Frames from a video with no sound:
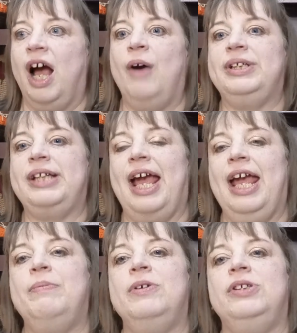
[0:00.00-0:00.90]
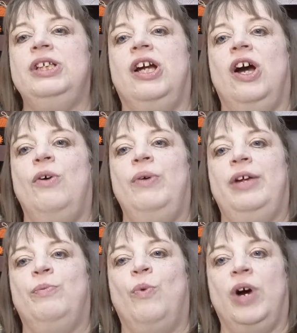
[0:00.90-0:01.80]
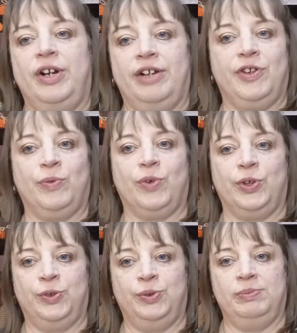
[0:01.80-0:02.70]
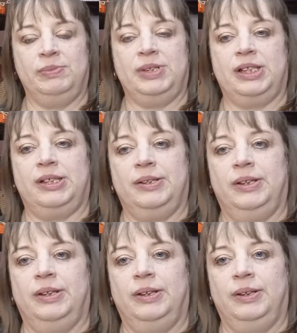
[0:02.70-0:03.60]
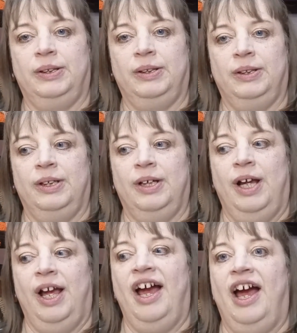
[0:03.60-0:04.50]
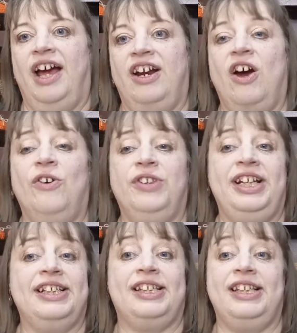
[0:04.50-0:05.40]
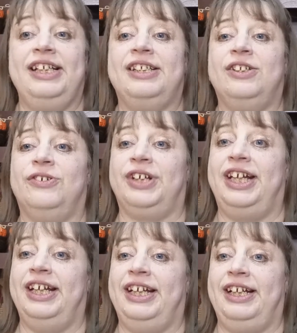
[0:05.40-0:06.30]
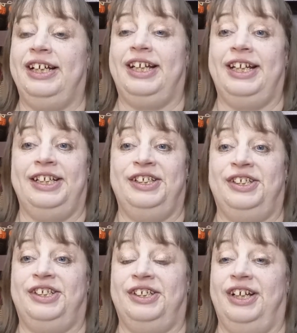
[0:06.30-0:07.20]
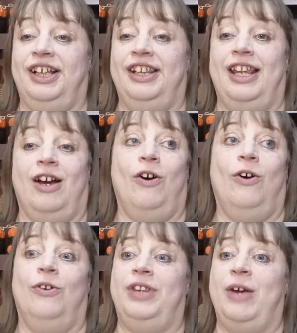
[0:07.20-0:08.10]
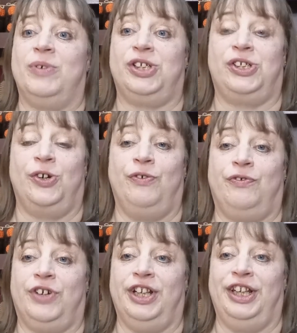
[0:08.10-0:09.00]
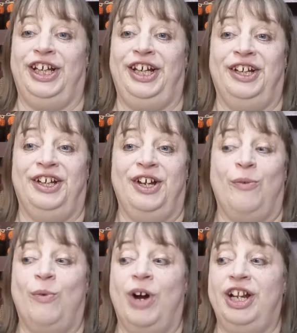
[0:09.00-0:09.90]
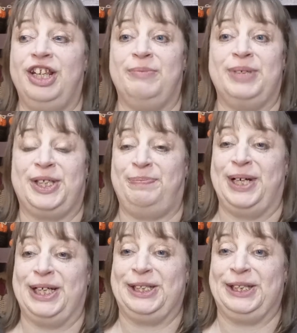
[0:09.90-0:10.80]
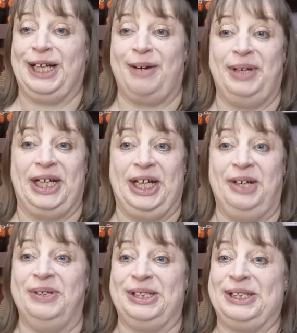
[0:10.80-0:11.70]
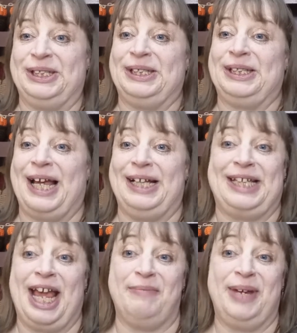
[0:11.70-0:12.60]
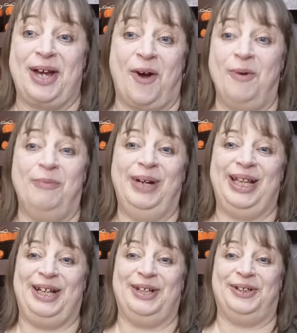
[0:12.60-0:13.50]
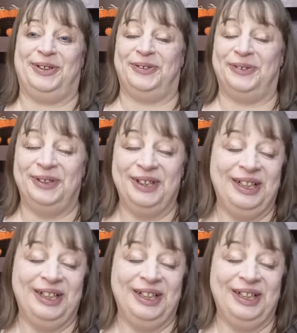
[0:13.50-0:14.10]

I was able to go in one of the rooms. And these little kittens, they were so friendly. One of them especially. I mean, he was just like, take me home with you.